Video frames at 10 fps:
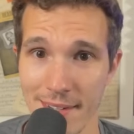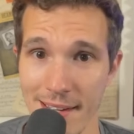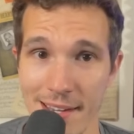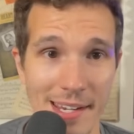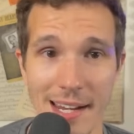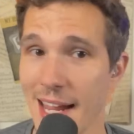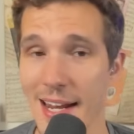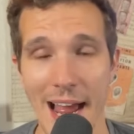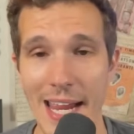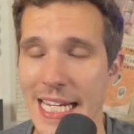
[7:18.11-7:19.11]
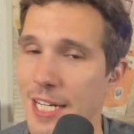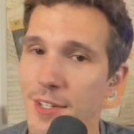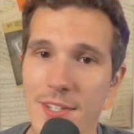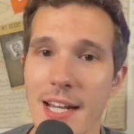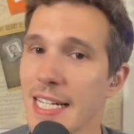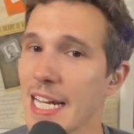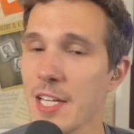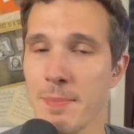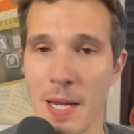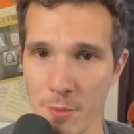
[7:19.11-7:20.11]
Yet again, I hear this on
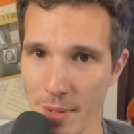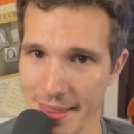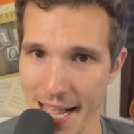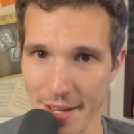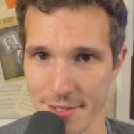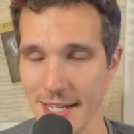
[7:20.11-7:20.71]
ESPN 1000.